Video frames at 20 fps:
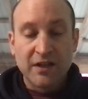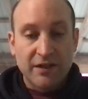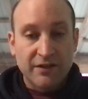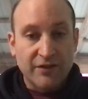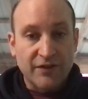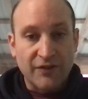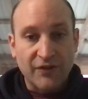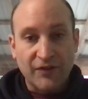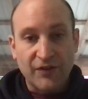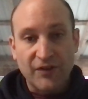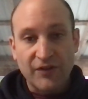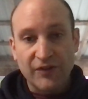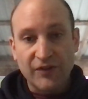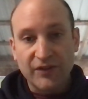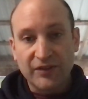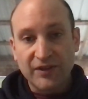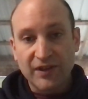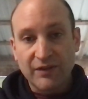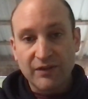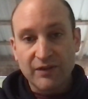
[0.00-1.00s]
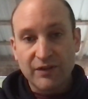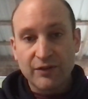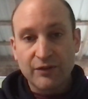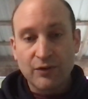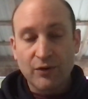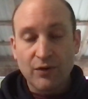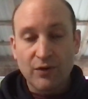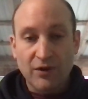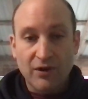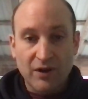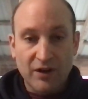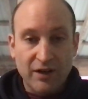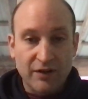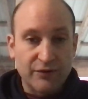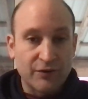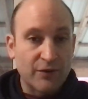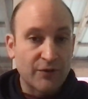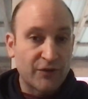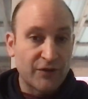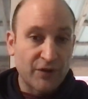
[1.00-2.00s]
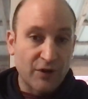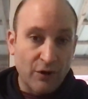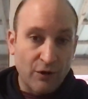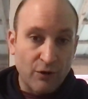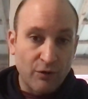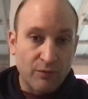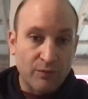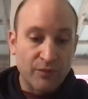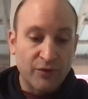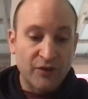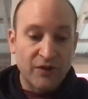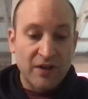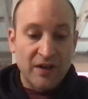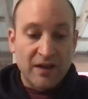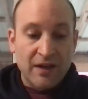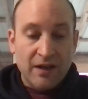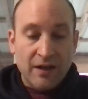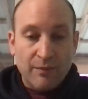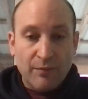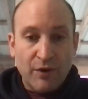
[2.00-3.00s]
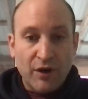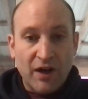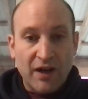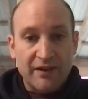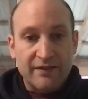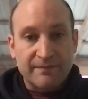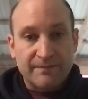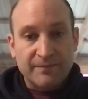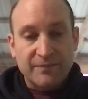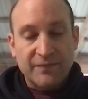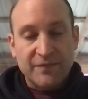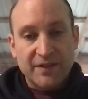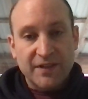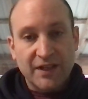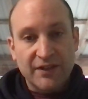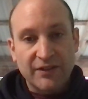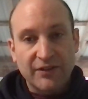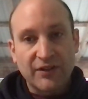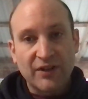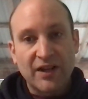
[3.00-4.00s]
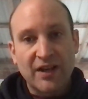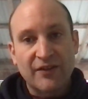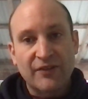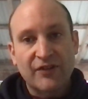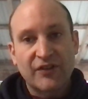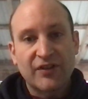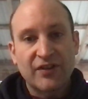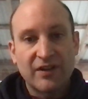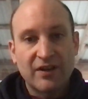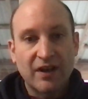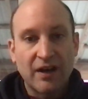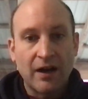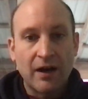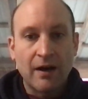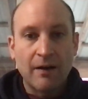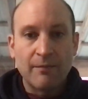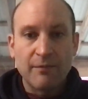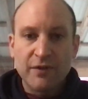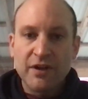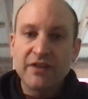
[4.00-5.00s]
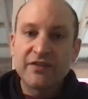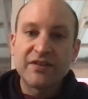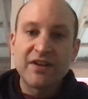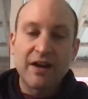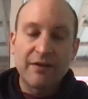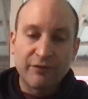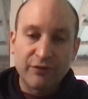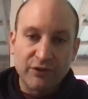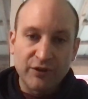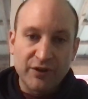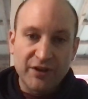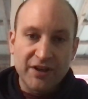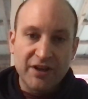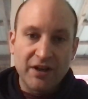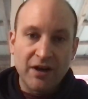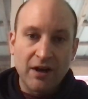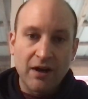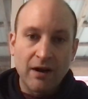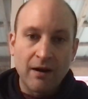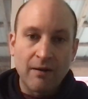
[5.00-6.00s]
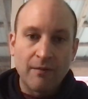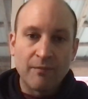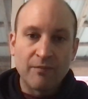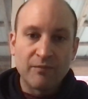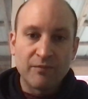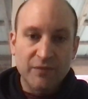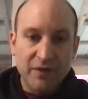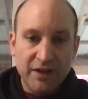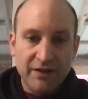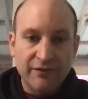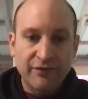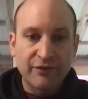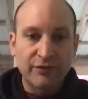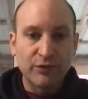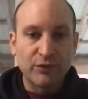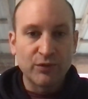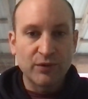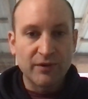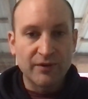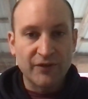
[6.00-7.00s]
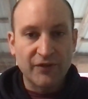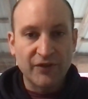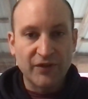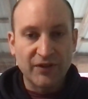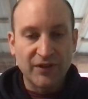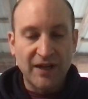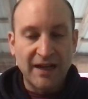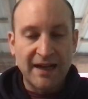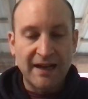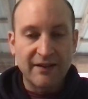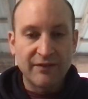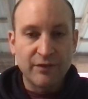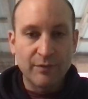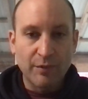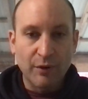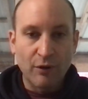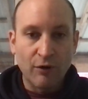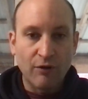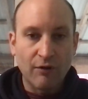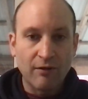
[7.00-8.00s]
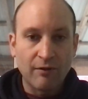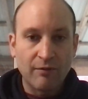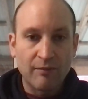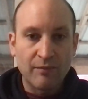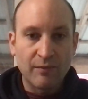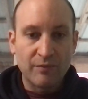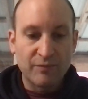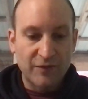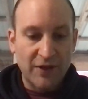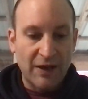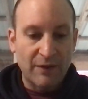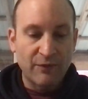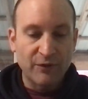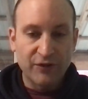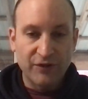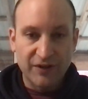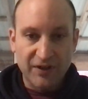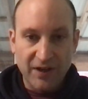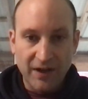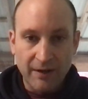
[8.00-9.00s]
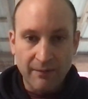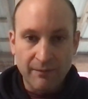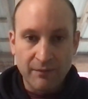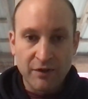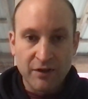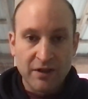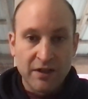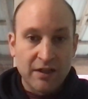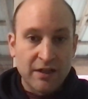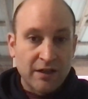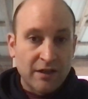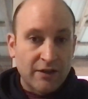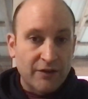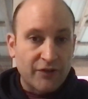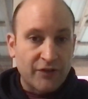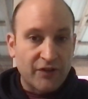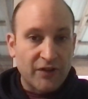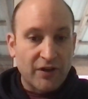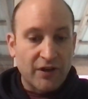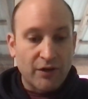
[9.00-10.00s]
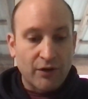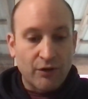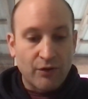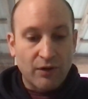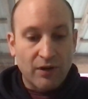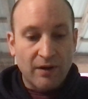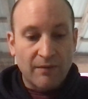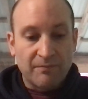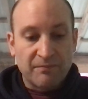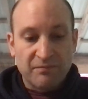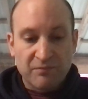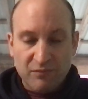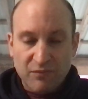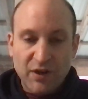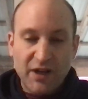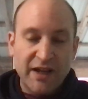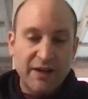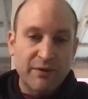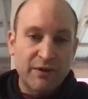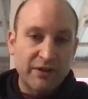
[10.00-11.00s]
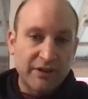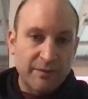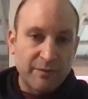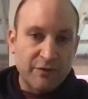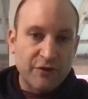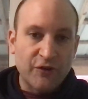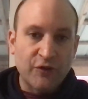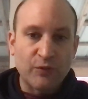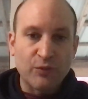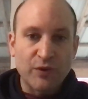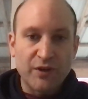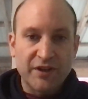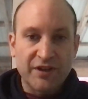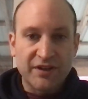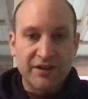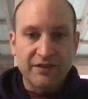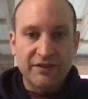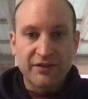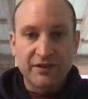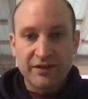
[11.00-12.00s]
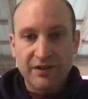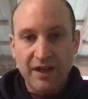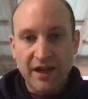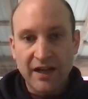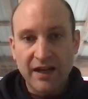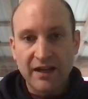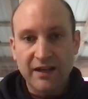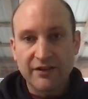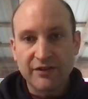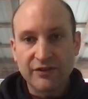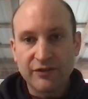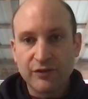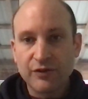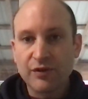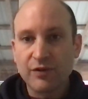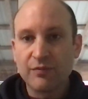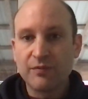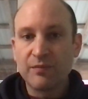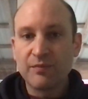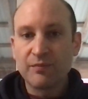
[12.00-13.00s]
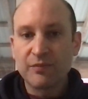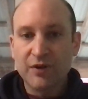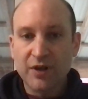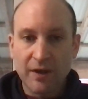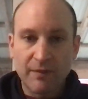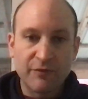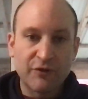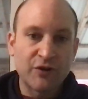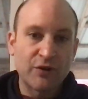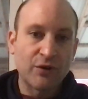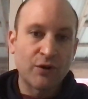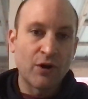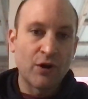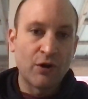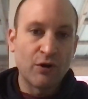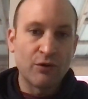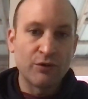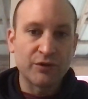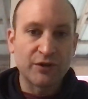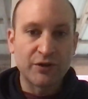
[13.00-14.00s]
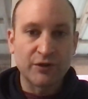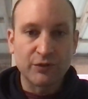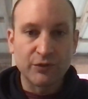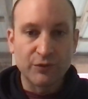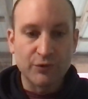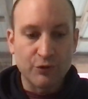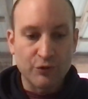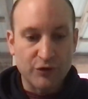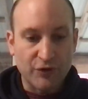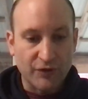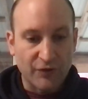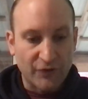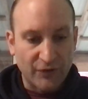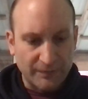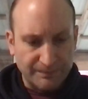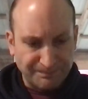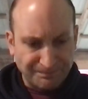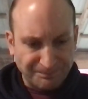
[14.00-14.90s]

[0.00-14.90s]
these assisted living or nursing homes, but nonetheless, it definitely influenced a lot of the poem that was to come. So, but anyway, let me just read it and you can come to your own conclusions.